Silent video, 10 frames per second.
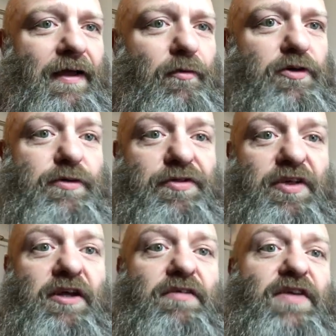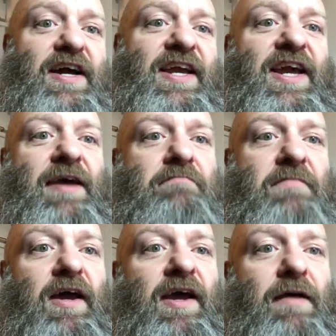What do I think of IAM?
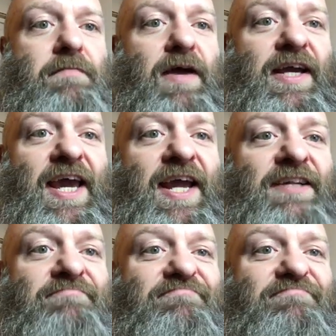Again,